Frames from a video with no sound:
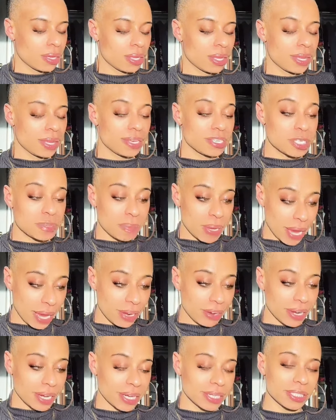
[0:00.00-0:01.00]
this
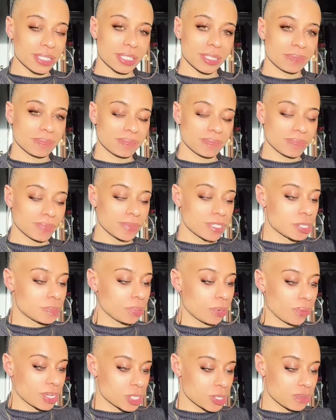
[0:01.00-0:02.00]
parent this
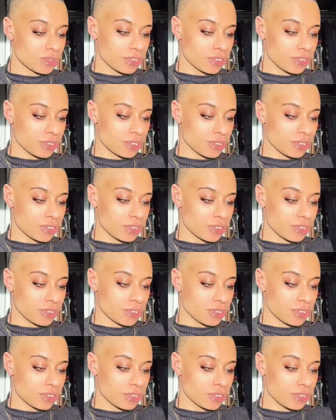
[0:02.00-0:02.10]
parental